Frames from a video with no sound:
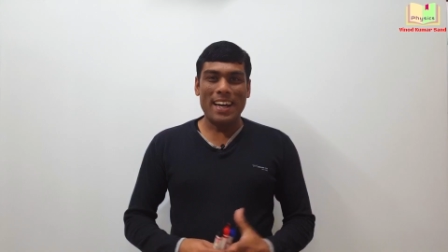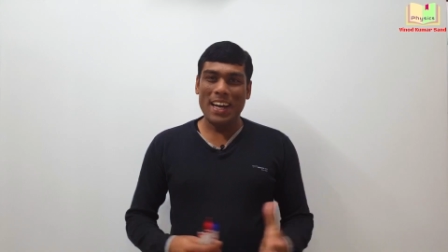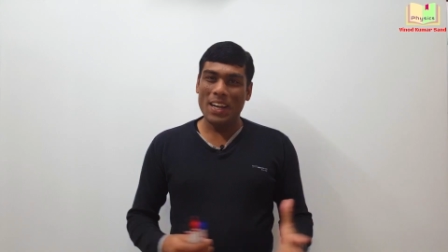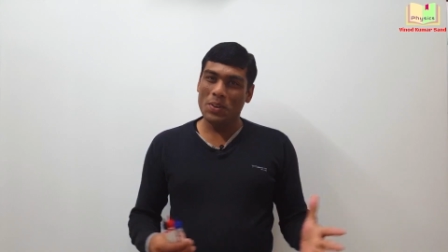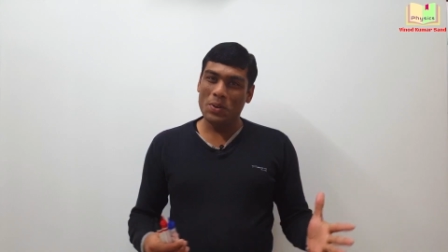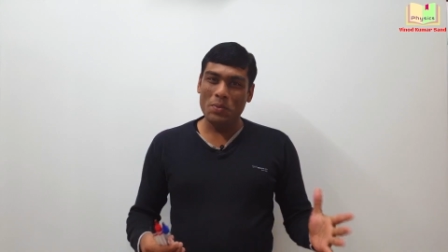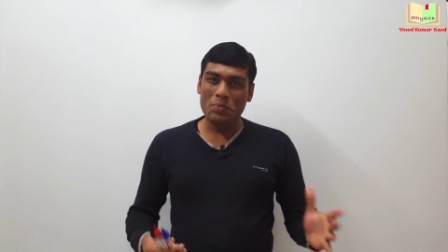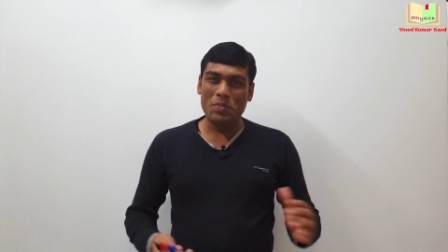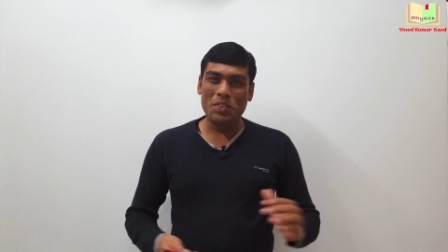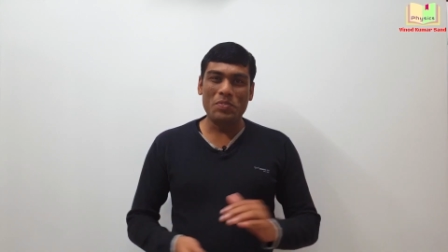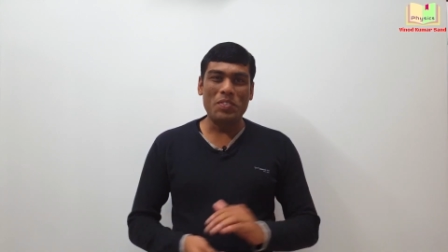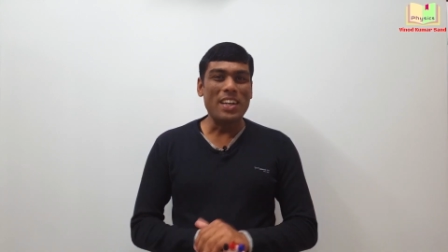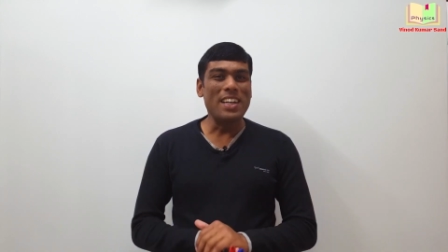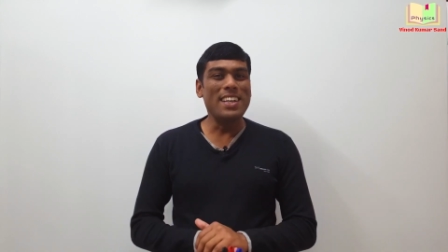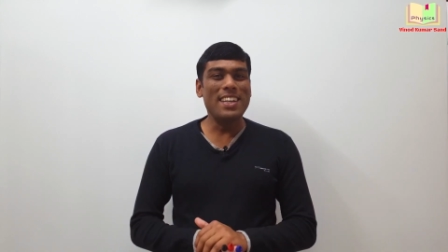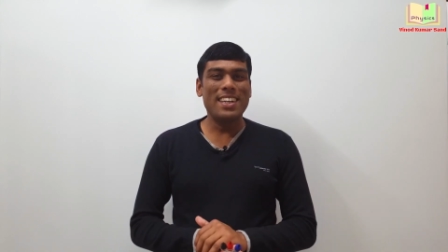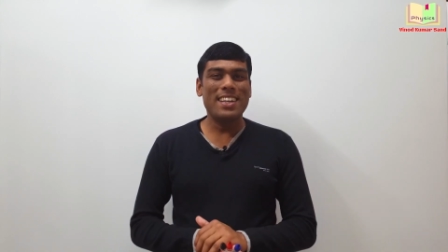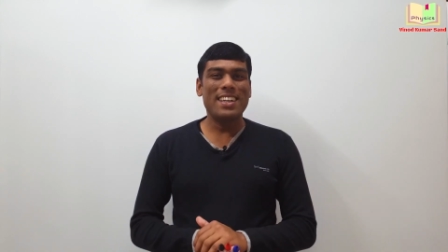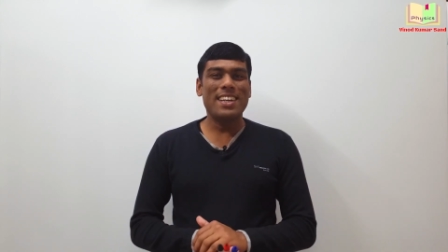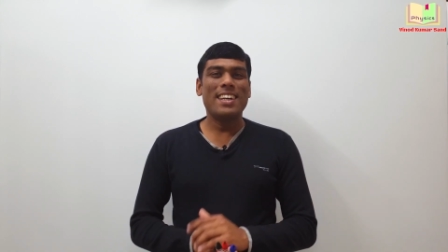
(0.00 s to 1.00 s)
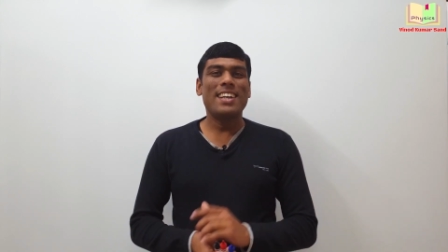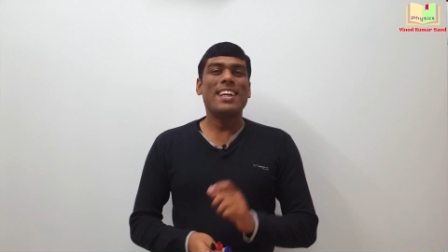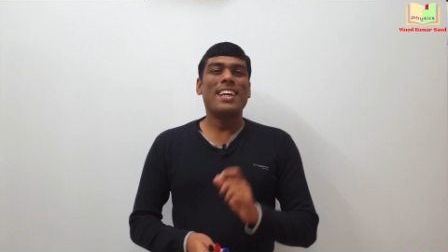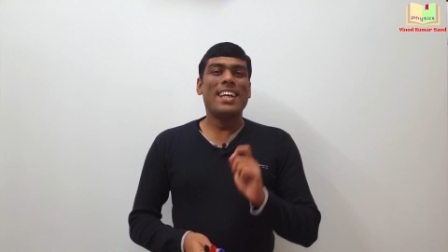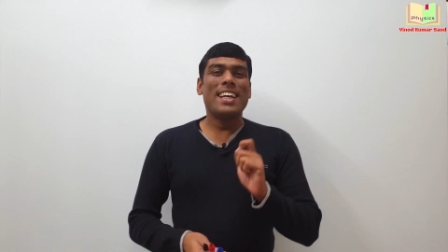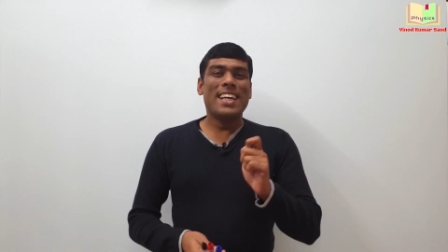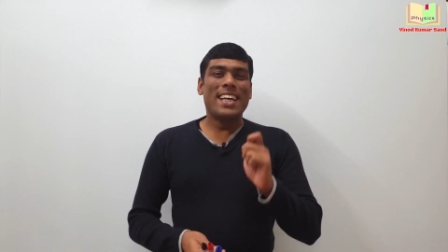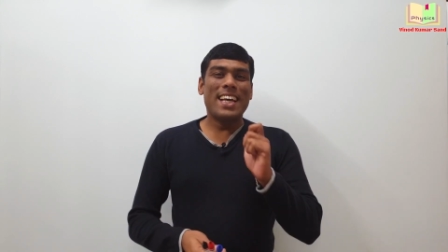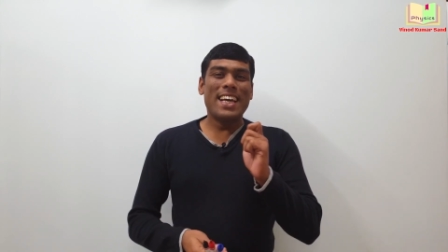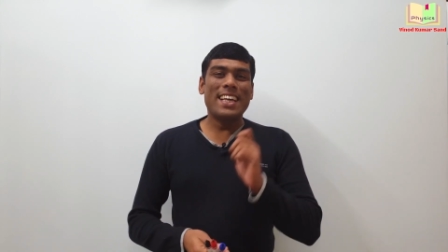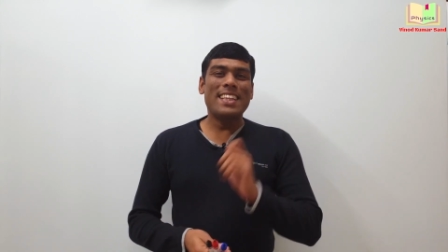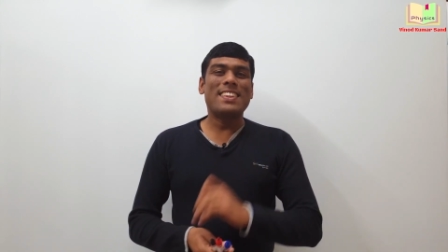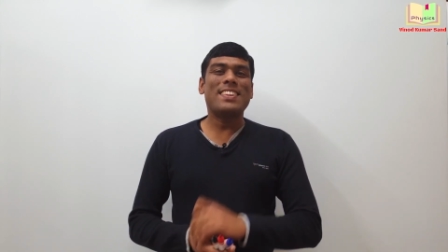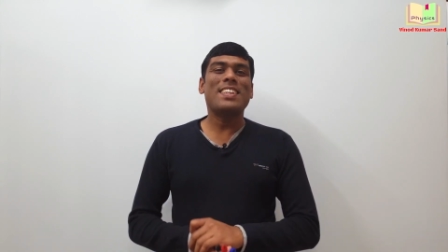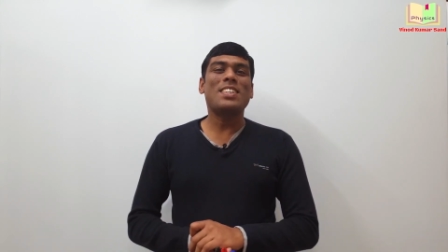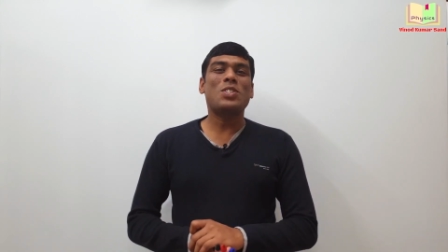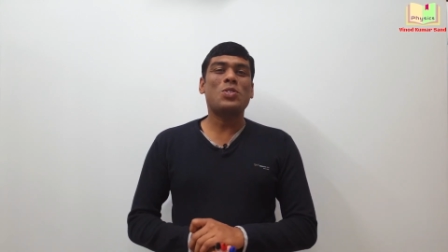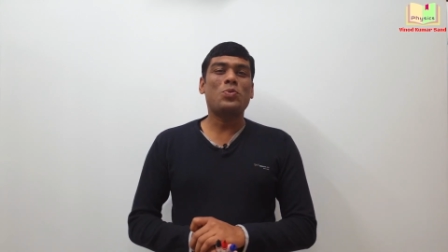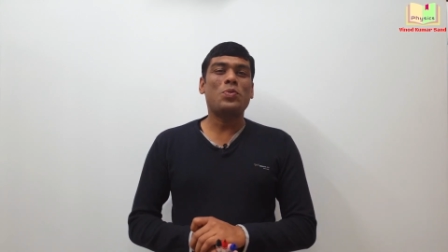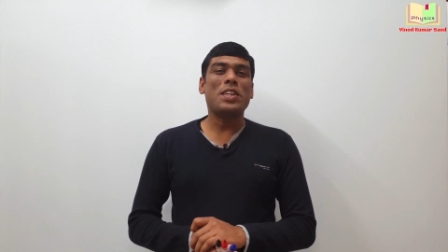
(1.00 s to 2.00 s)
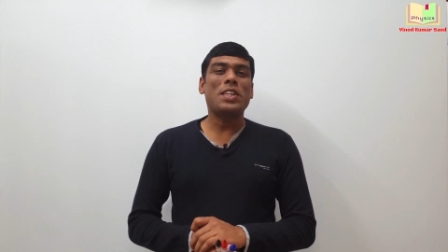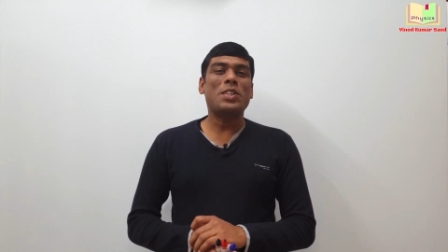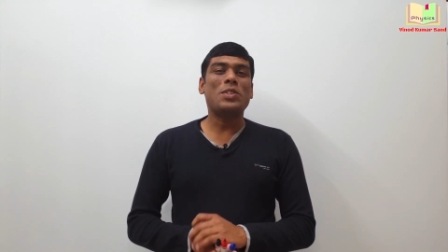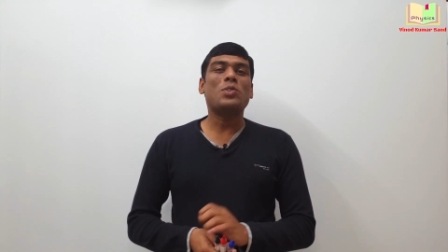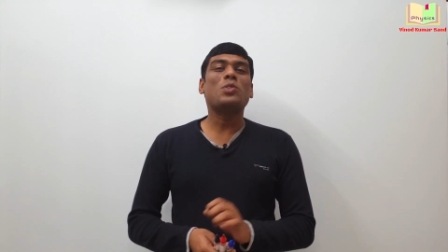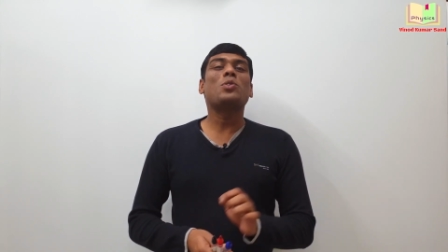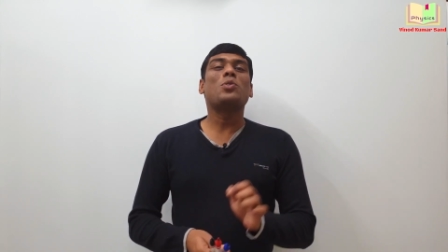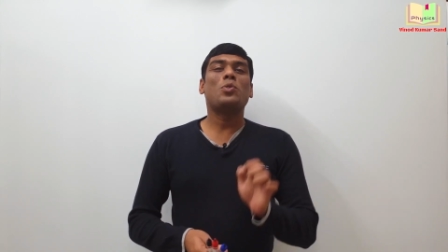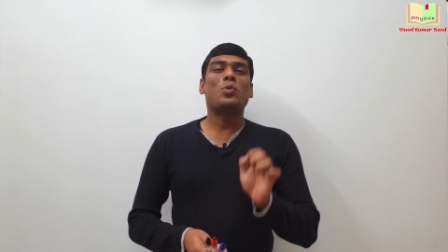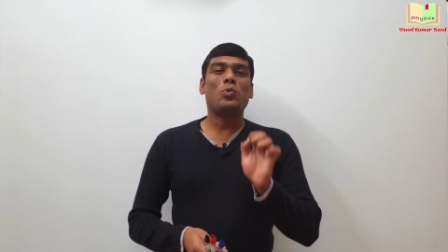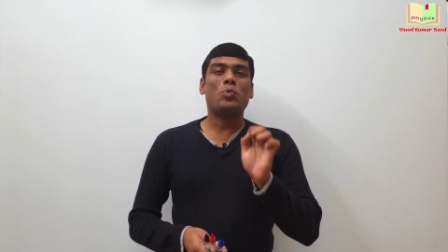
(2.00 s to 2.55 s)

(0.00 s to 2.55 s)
Hello everyone. In this video,